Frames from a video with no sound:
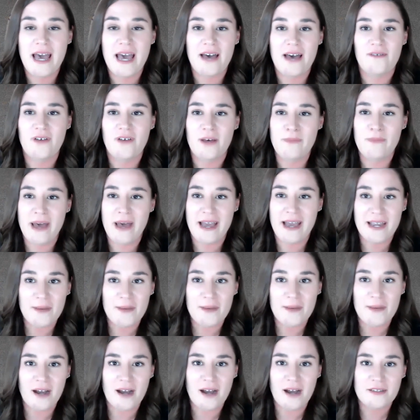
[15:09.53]
we have a
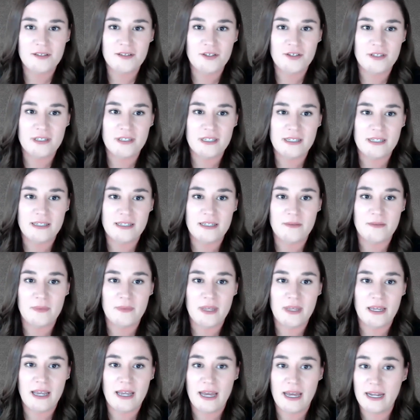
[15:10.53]
backup oxygen
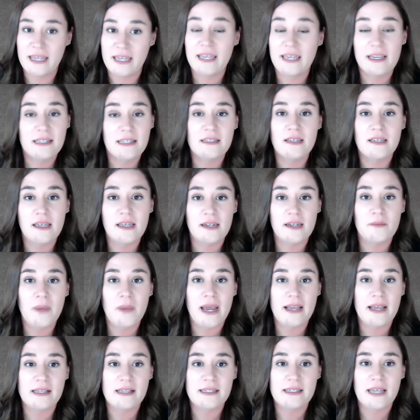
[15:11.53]
system that kind of kicks
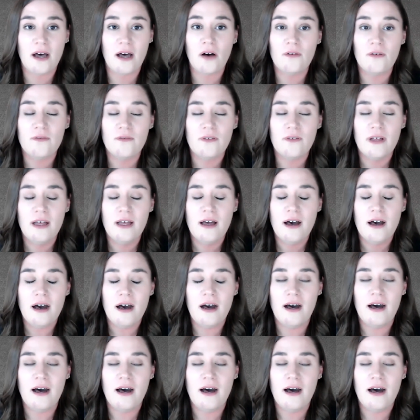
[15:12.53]
in by itself.